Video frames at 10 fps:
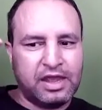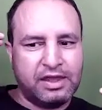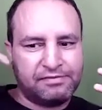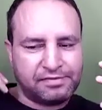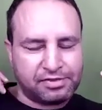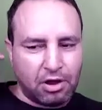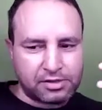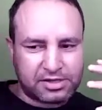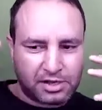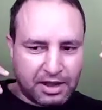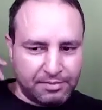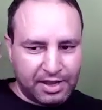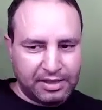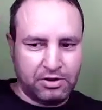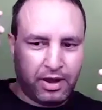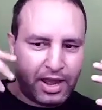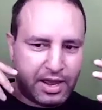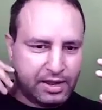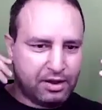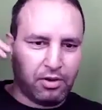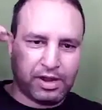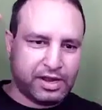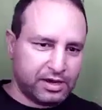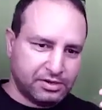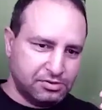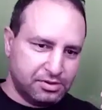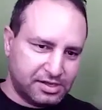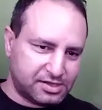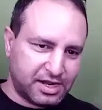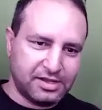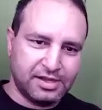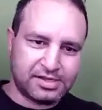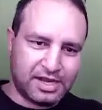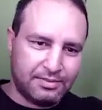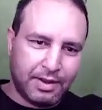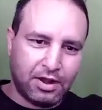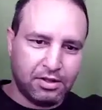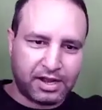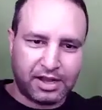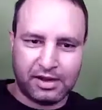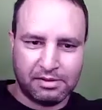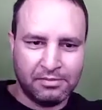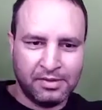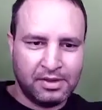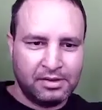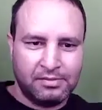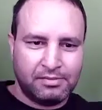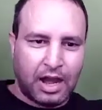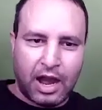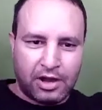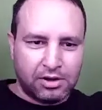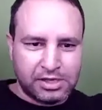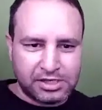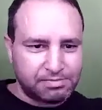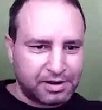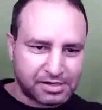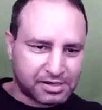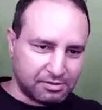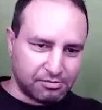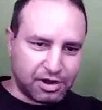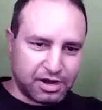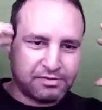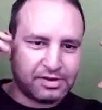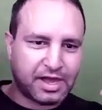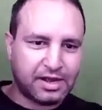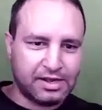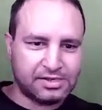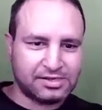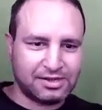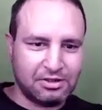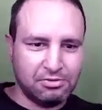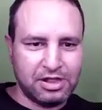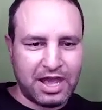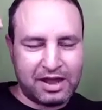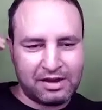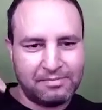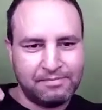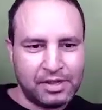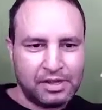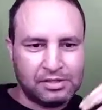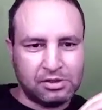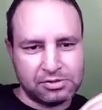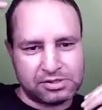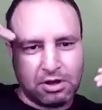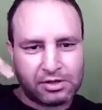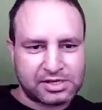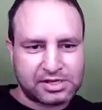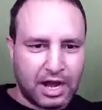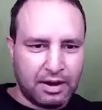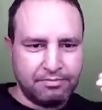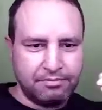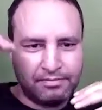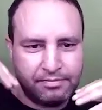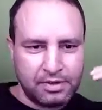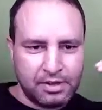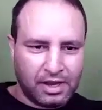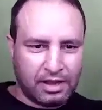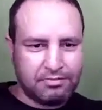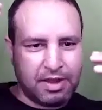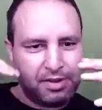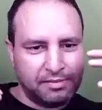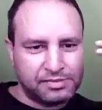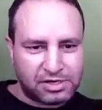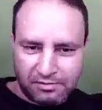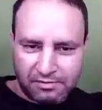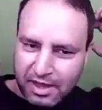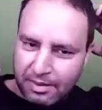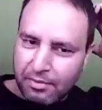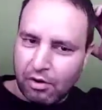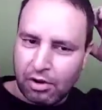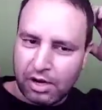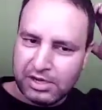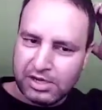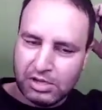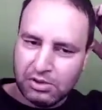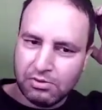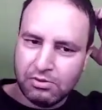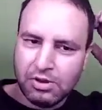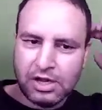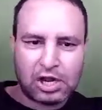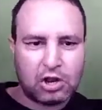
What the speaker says: if thoughts are coming in your head, oh, I gotta do this, send this email, I gotta hire this person, whatever that is, you let those thoughts come and maybe observe them, or do you